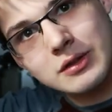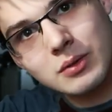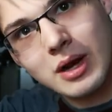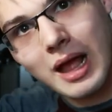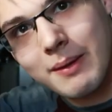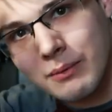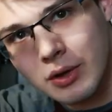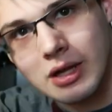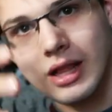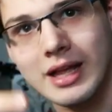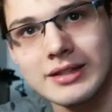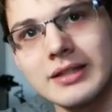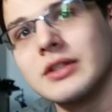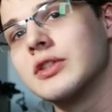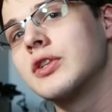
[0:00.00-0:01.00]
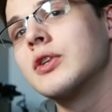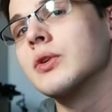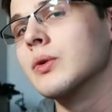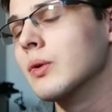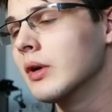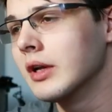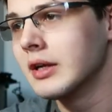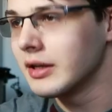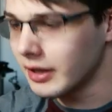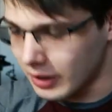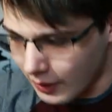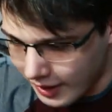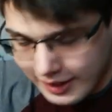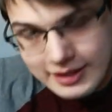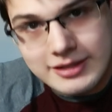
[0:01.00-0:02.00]
That's what I'm realizing too. You
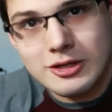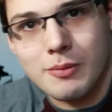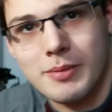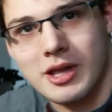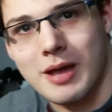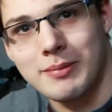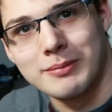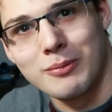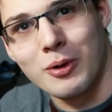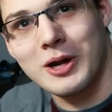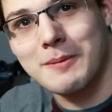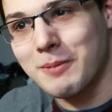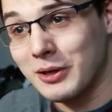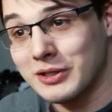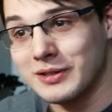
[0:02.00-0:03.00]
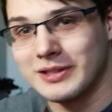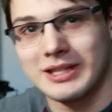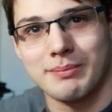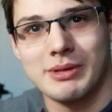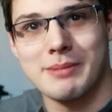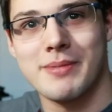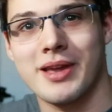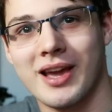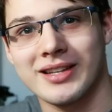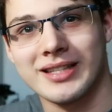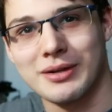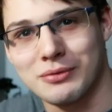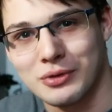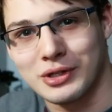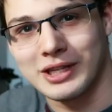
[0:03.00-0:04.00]
know, I can still become a morning person simply because
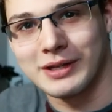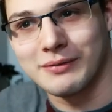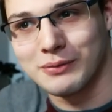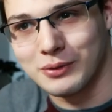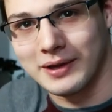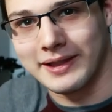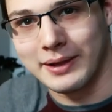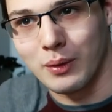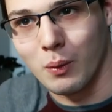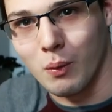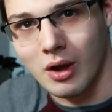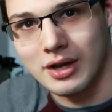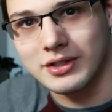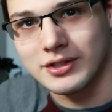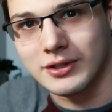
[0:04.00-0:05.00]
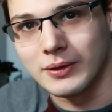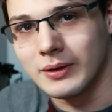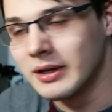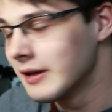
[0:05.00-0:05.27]
I really, really want to.